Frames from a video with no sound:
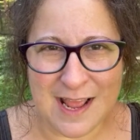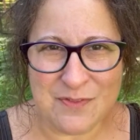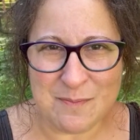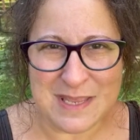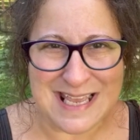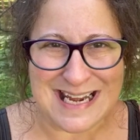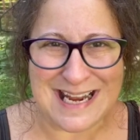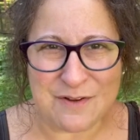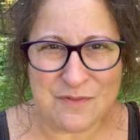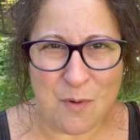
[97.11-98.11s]
at the
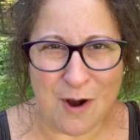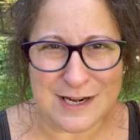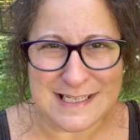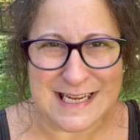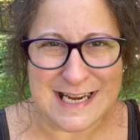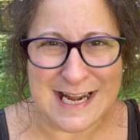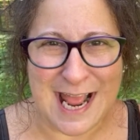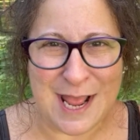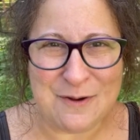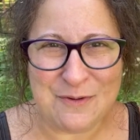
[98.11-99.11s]
beginning of quarantine
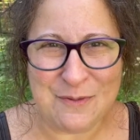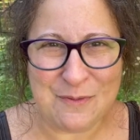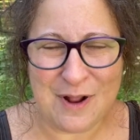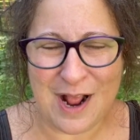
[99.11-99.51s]
and